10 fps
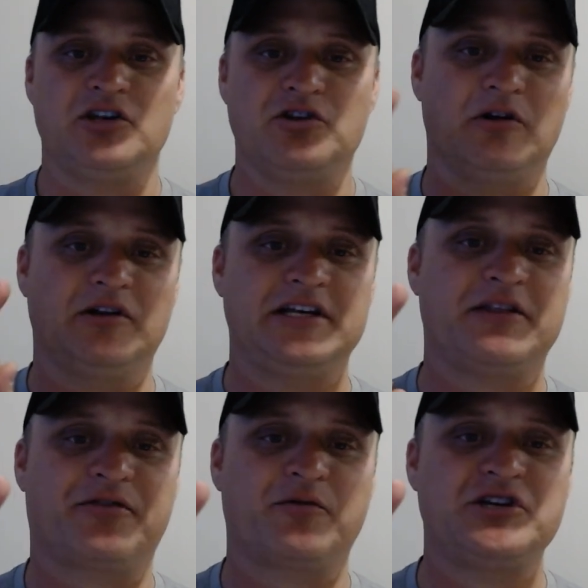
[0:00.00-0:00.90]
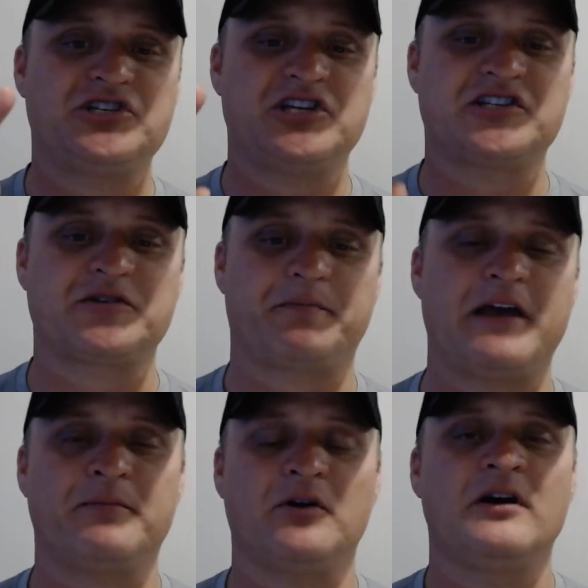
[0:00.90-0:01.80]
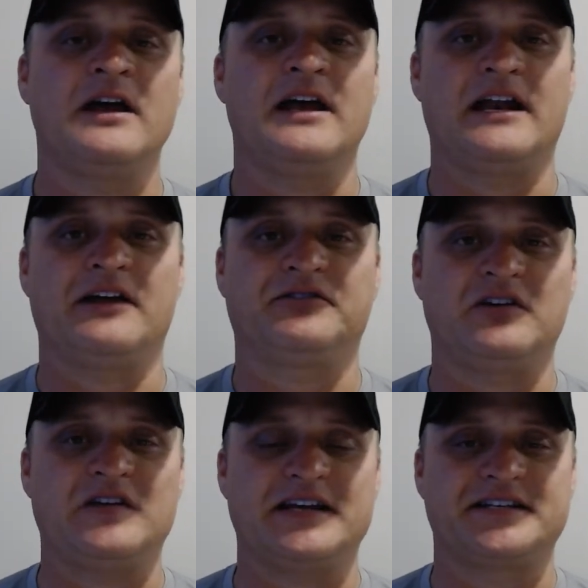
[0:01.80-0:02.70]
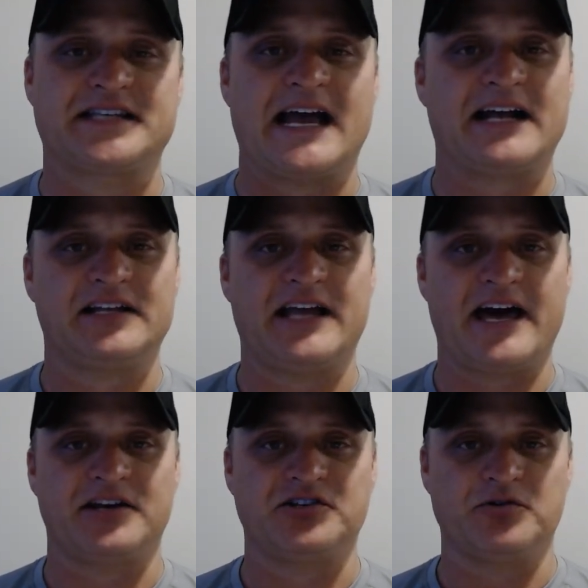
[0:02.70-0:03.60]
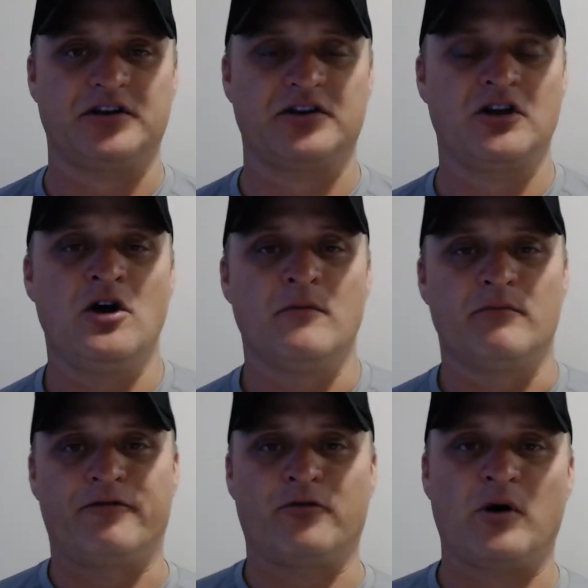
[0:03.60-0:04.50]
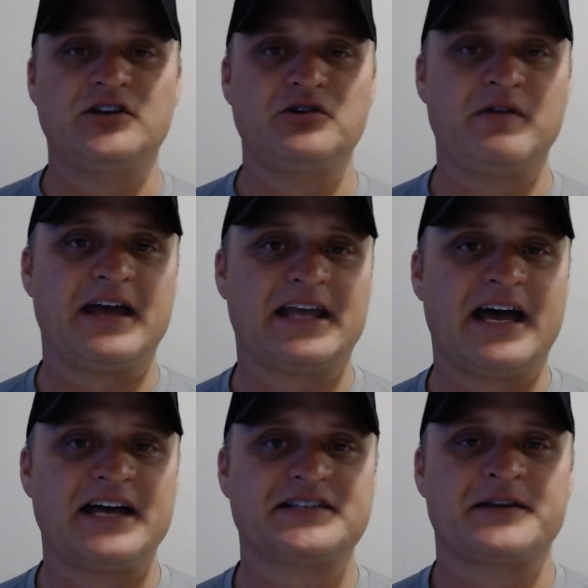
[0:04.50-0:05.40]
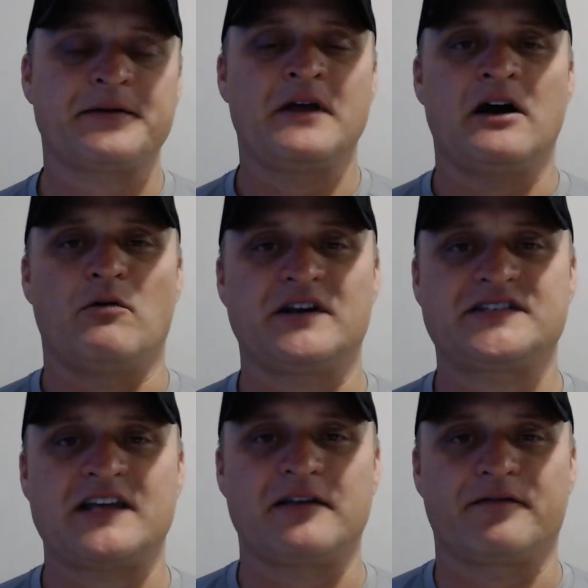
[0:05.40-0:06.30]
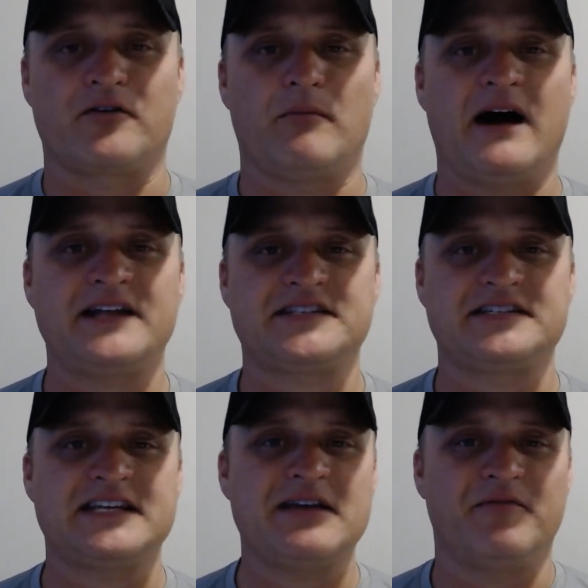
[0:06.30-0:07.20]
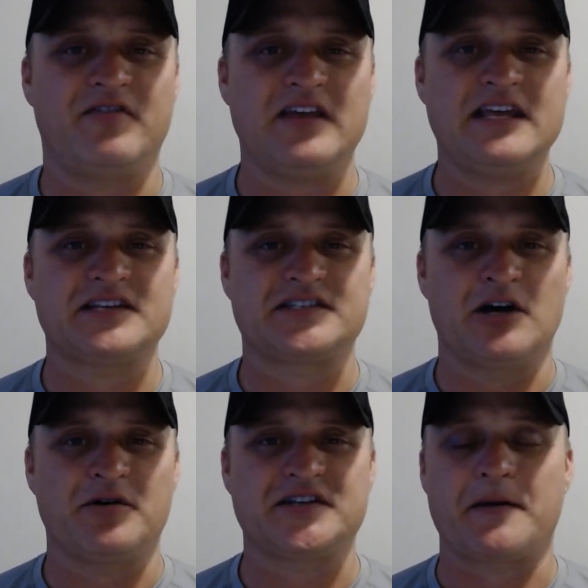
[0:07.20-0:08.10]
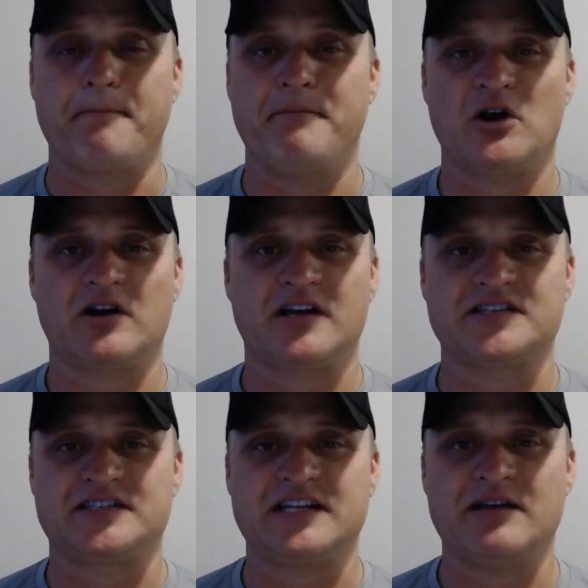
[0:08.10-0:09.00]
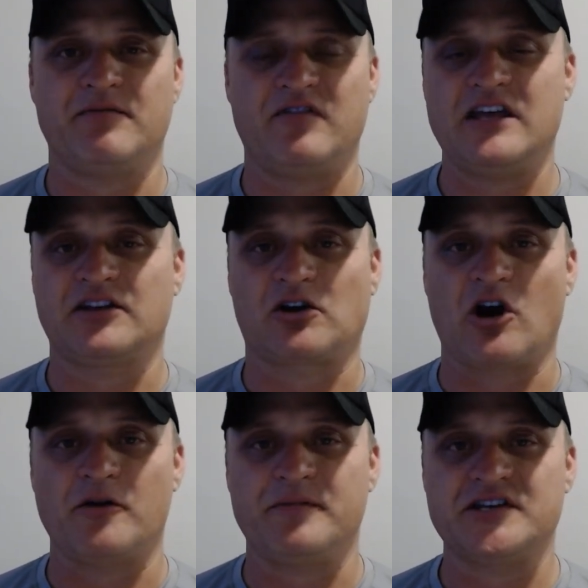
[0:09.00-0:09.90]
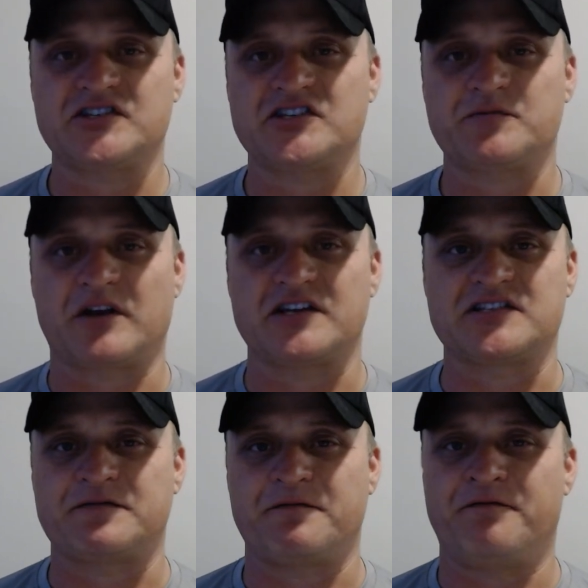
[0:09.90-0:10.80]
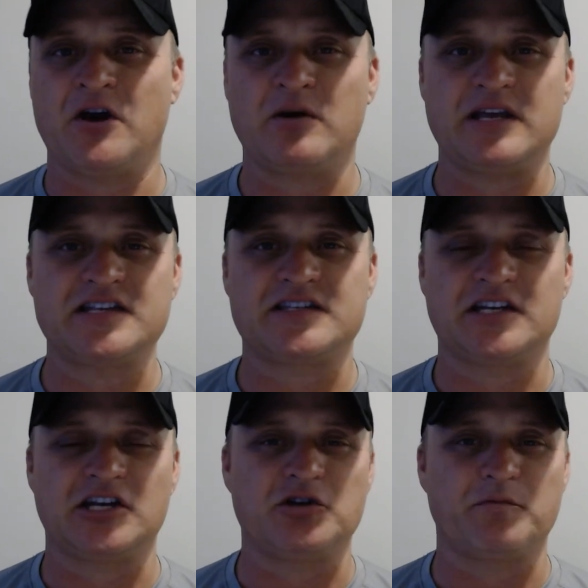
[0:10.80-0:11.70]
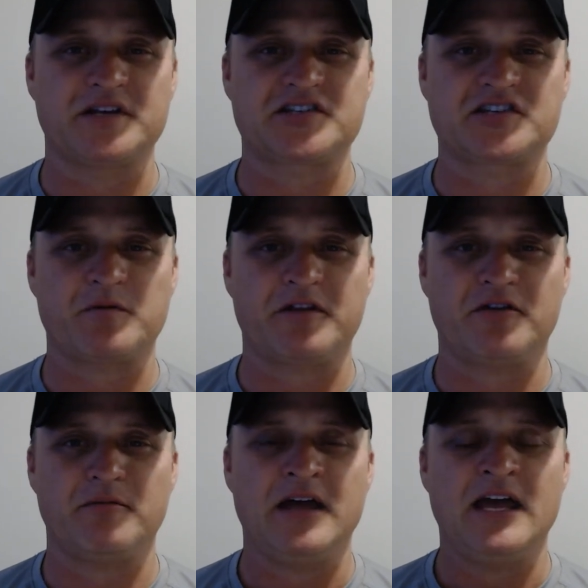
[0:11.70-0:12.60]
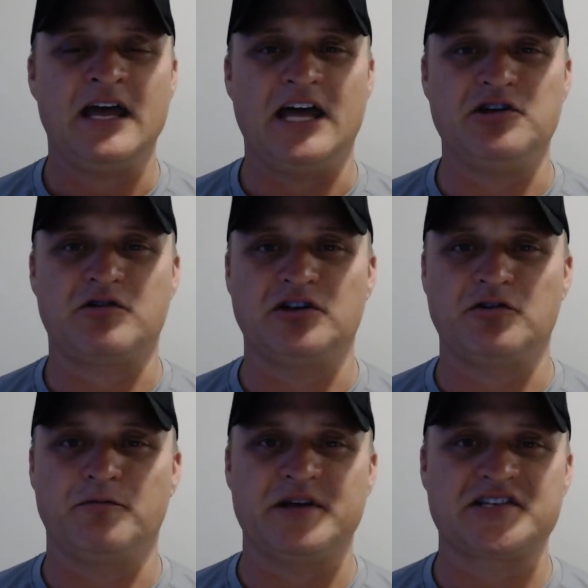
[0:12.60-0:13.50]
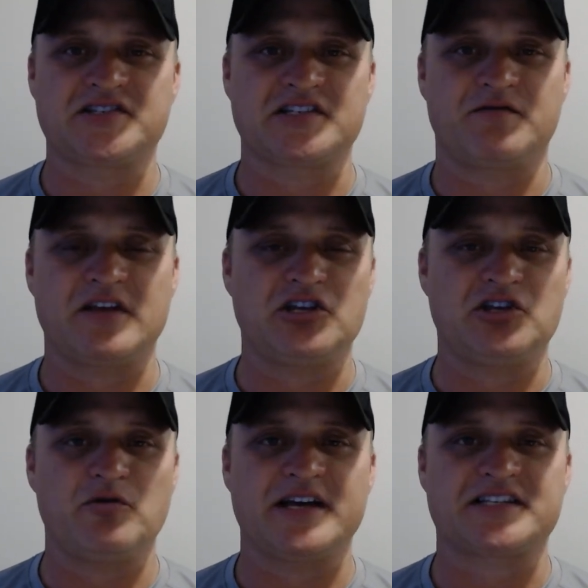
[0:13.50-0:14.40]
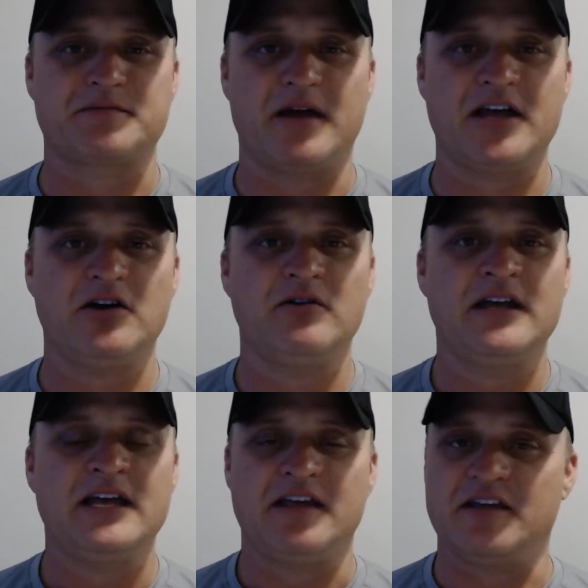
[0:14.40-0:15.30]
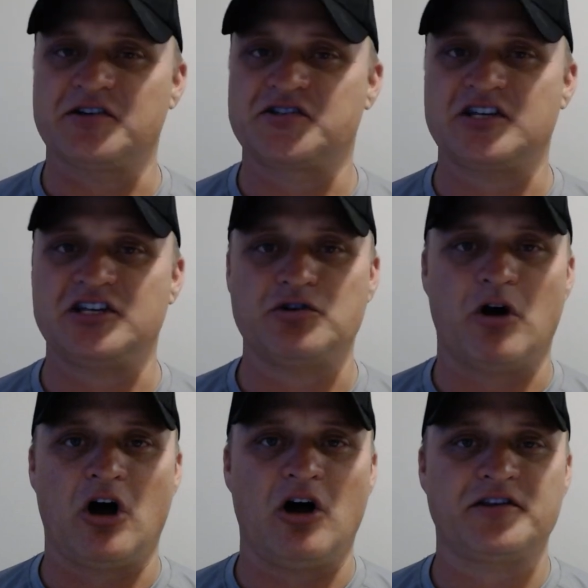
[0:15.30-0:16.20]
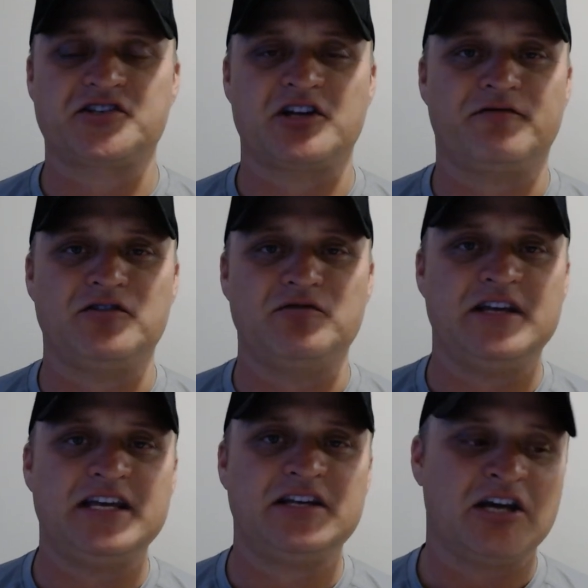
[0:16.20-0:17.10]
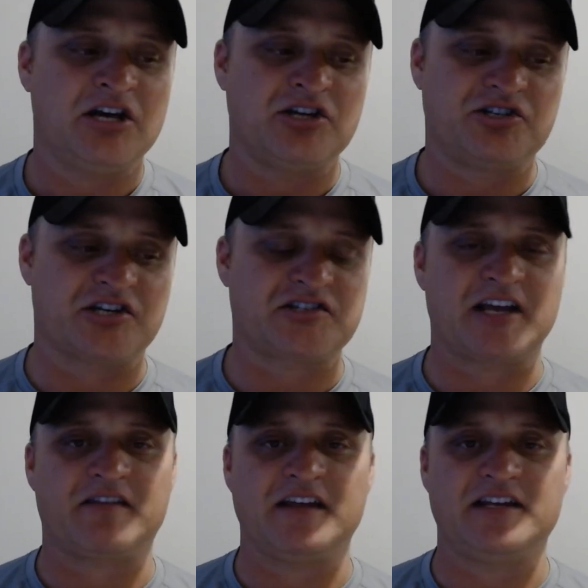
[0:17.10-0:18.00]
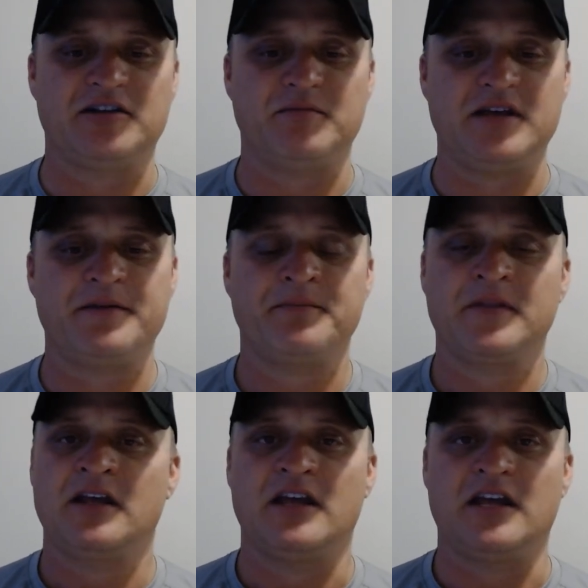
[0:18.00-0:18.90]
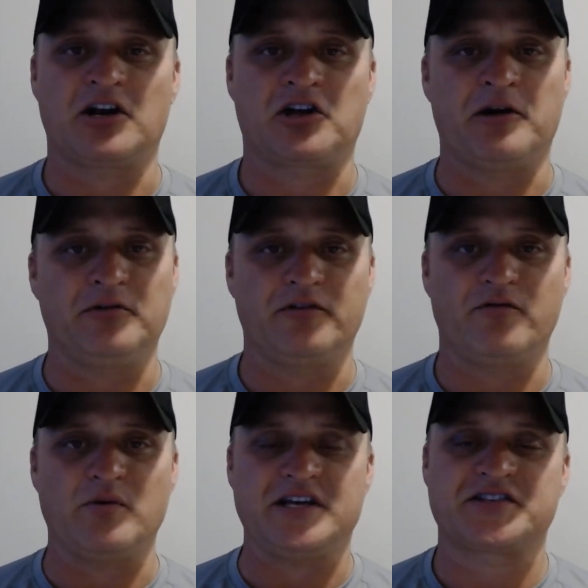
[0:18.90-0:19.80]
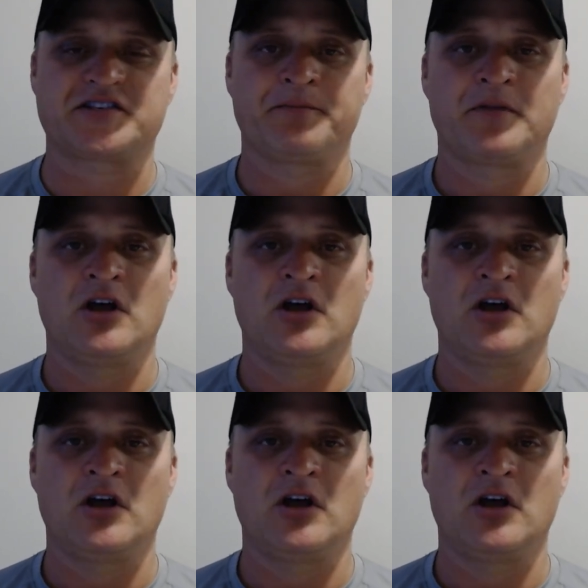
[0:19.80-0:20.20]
You only need 3 sheets of paper, and I'll tell you exactly how to do it. Before I do that, guys, I want to say that Vermont's DMV is known as America's DMV in the car business because it's very easy to do business with them, and you can do business via U.S. mail, and they'll send you all the stuff you need, just like they did me, in a couple of weeks.